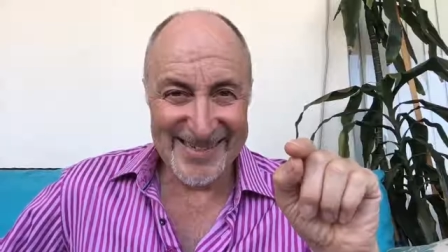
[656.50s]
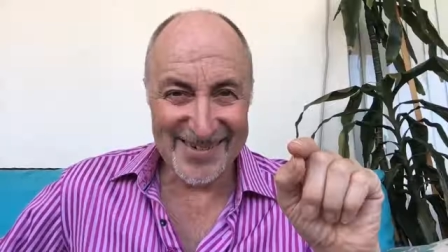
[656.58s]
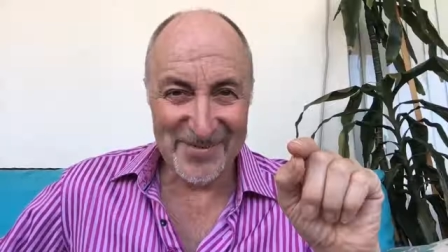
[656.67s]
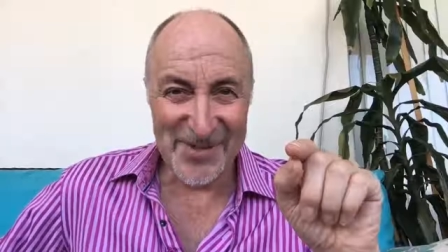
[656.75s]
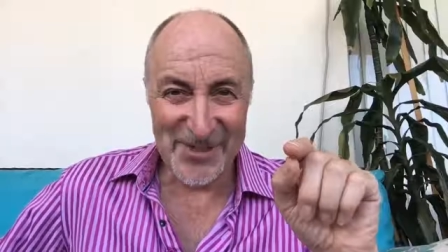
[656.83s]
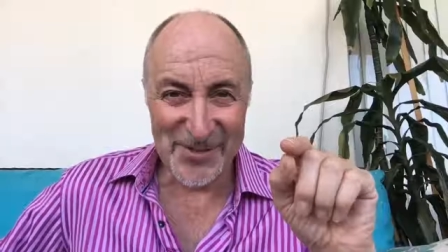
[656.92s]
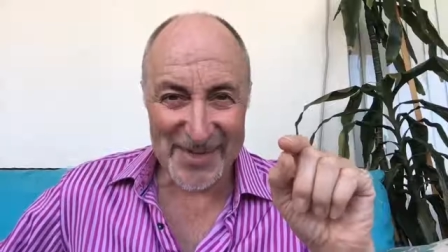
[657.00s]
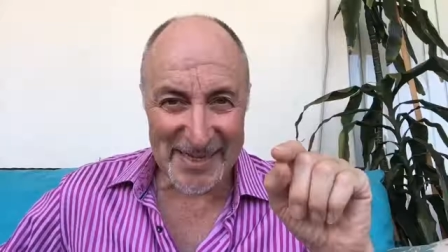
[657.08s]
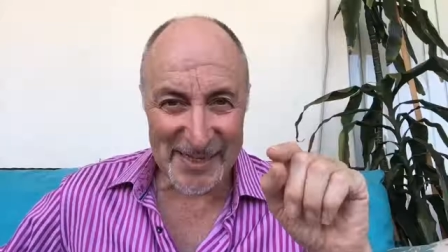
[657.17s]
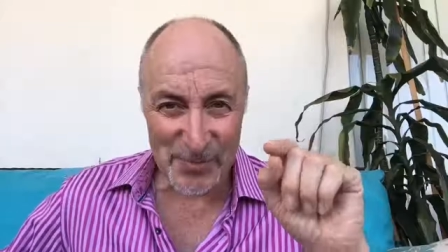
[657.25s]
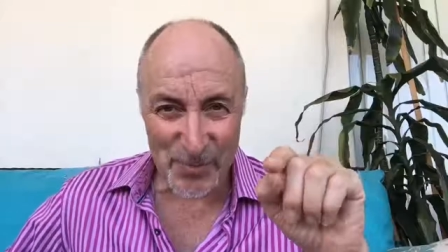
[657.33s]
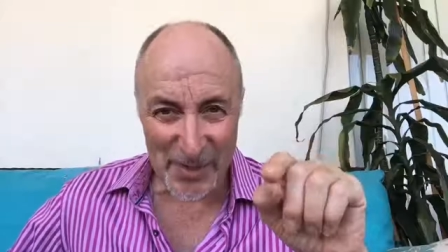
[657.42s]
I'll be sure you get
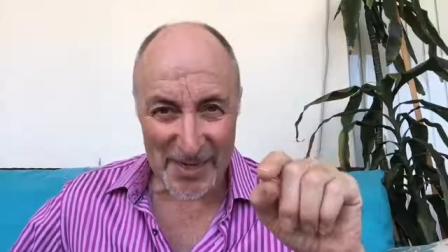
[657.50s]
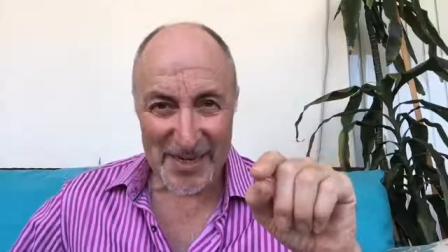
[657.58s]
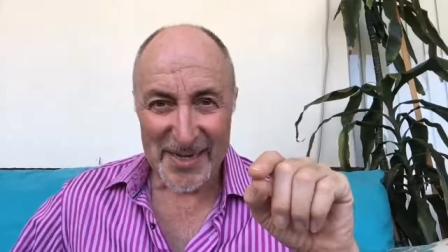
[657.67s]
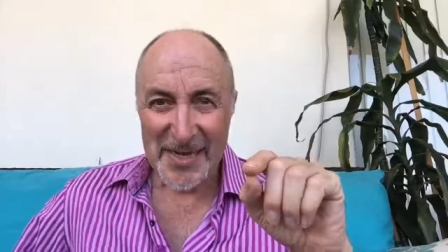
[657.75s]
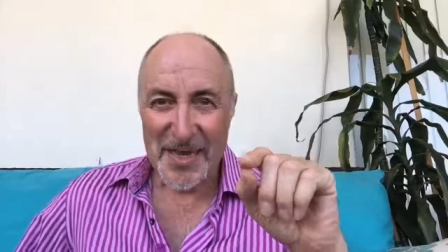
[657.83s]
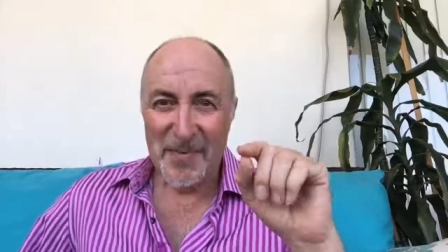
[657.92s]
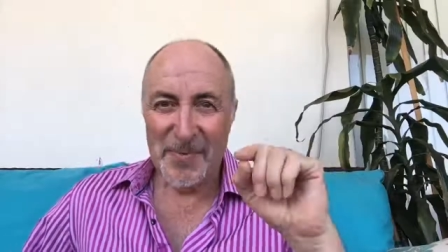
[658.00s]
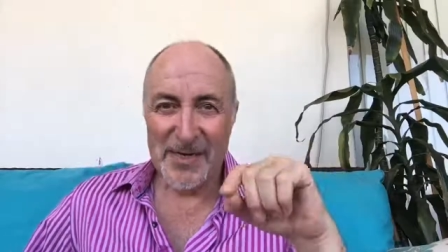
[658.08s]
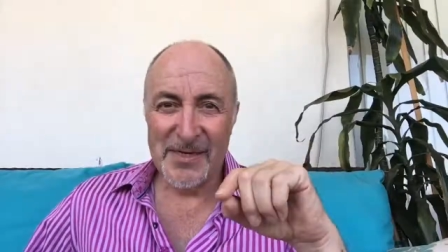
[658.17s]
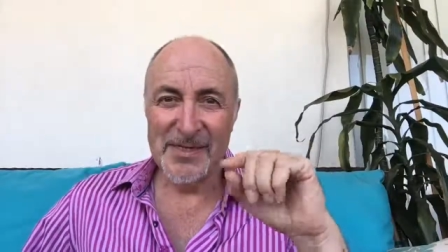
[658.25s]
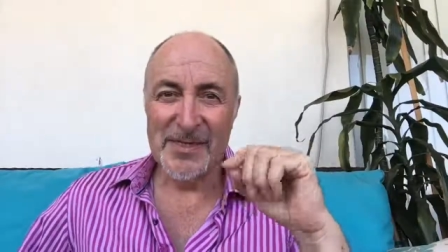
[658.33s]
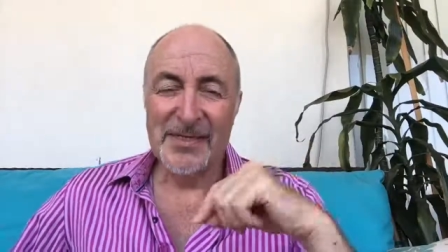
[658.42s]
this point.
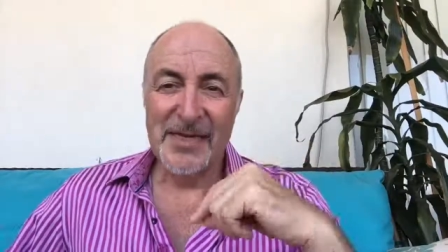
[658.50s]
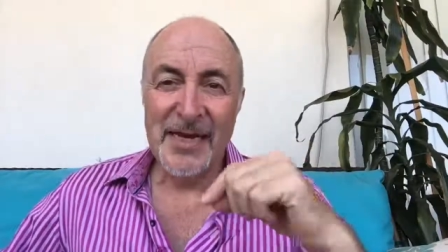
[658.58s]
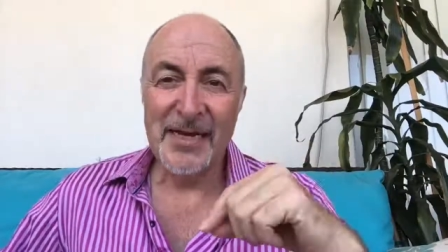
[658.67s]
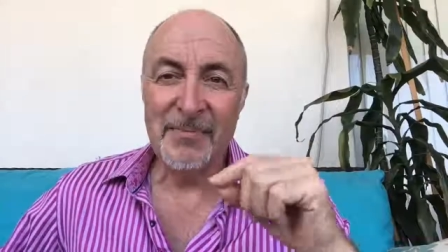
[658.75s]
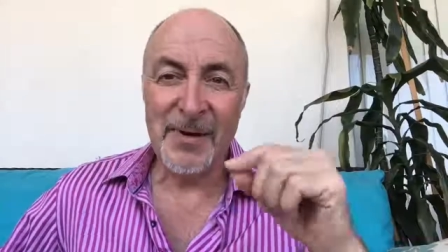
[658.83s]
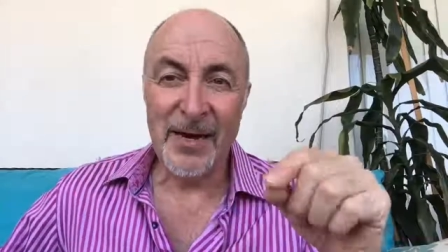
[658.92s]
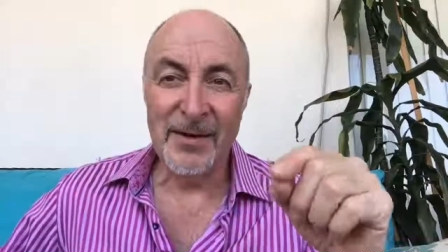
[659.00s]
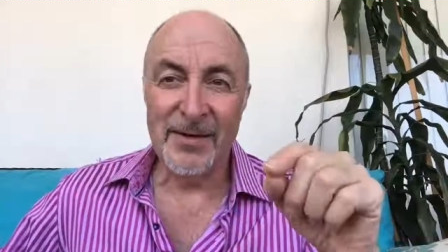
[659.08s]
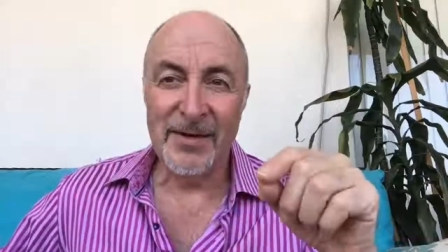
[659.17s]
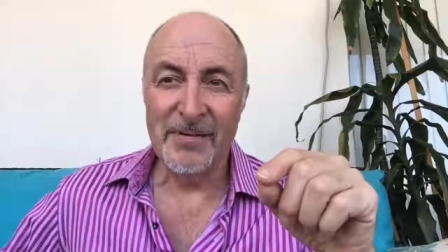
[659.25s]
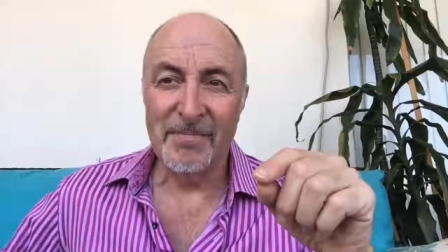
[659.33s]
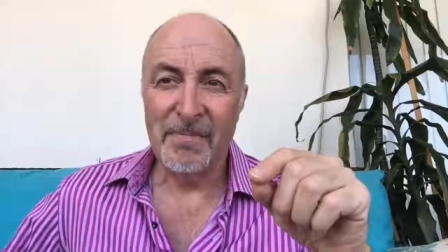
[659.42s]
Because the dating
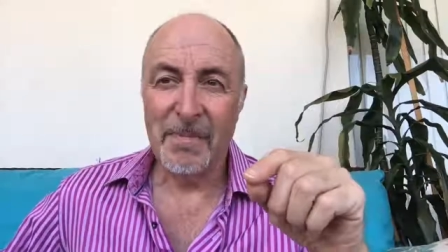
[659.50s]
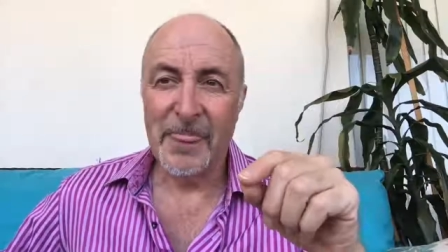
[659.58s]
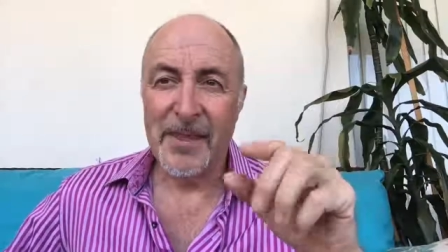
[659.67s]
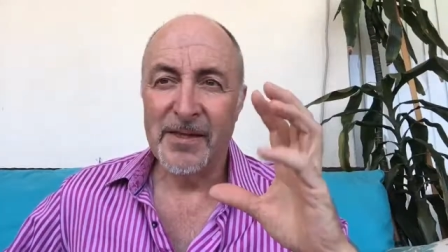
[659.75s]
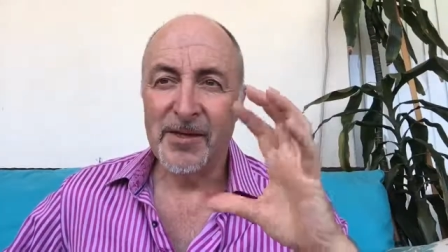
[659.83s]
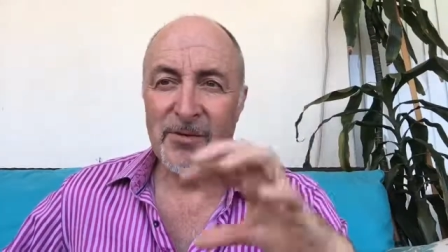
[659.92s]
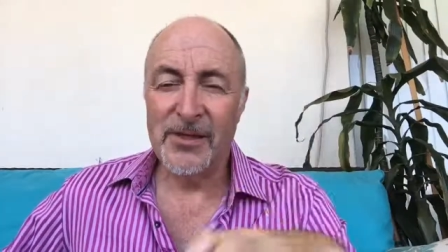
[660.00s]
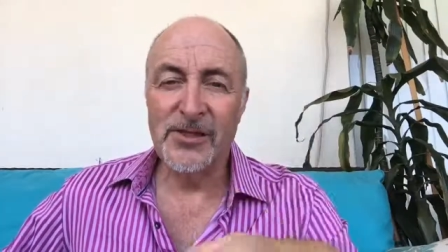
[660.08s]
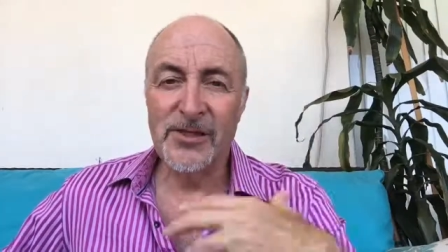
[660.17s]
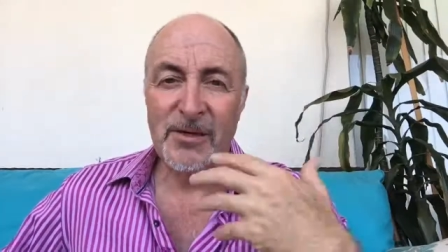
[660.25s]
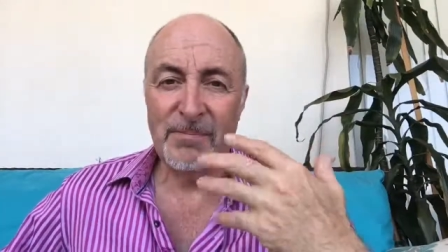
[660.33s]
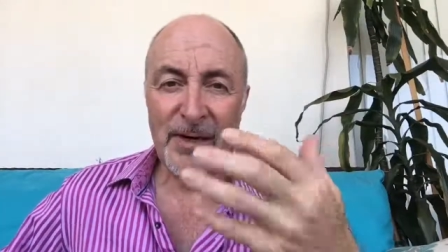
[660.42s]
paradigm, the
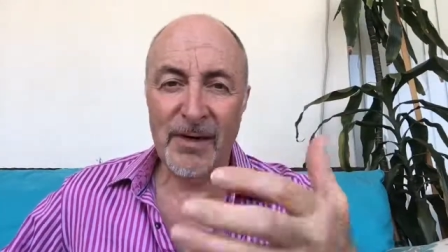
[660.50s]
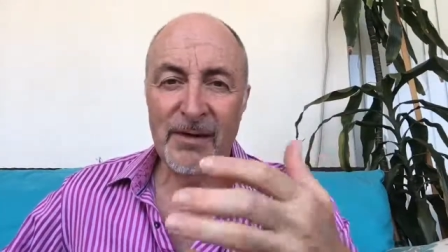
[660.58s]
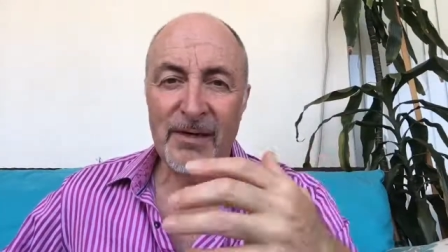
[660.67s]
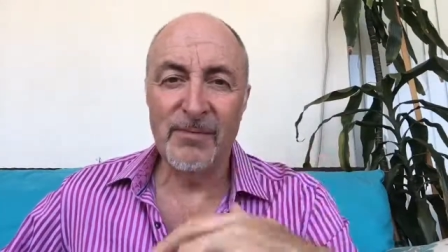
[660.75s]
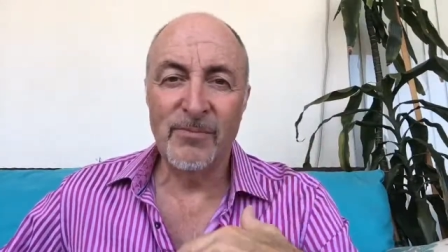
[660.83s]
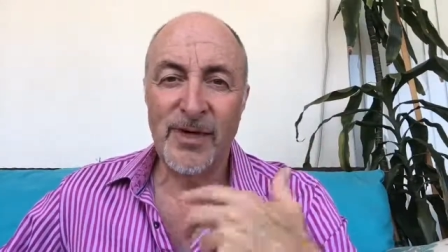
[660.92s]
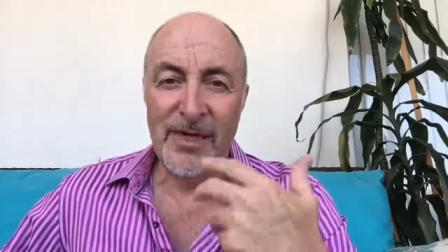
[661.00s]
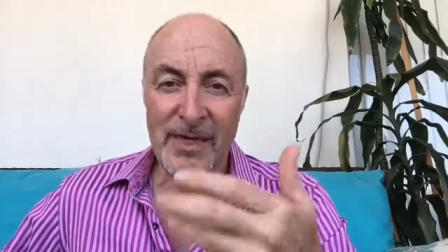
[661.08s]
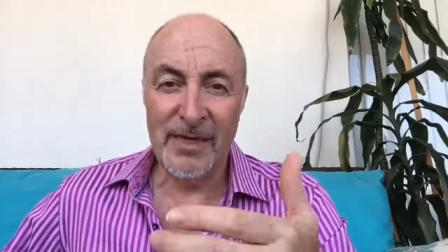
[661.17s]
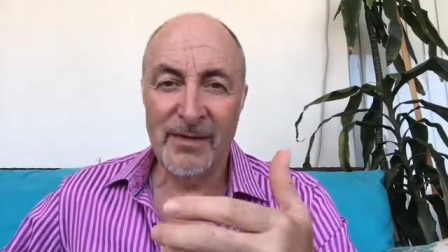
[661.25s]
relationship paradigm that we're in,